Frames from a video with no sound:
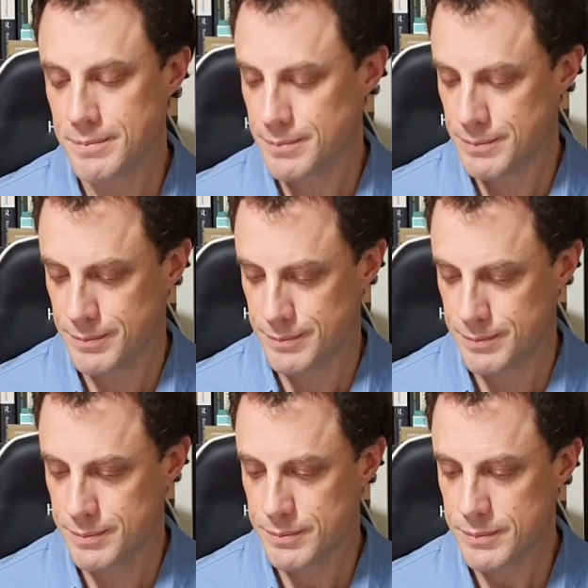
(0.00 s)

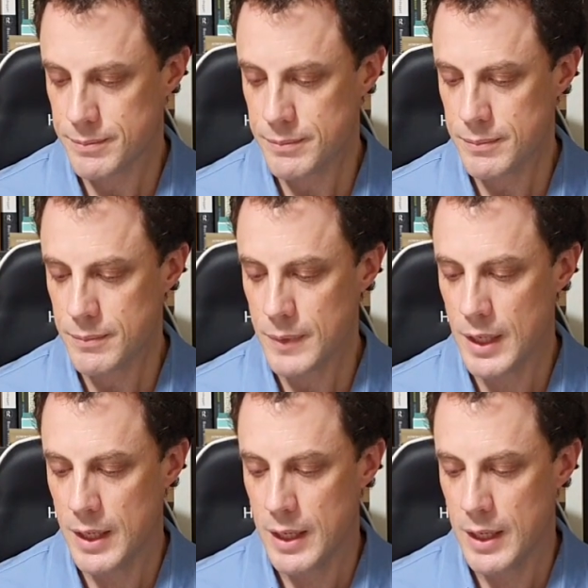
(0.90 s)
(no one is talking)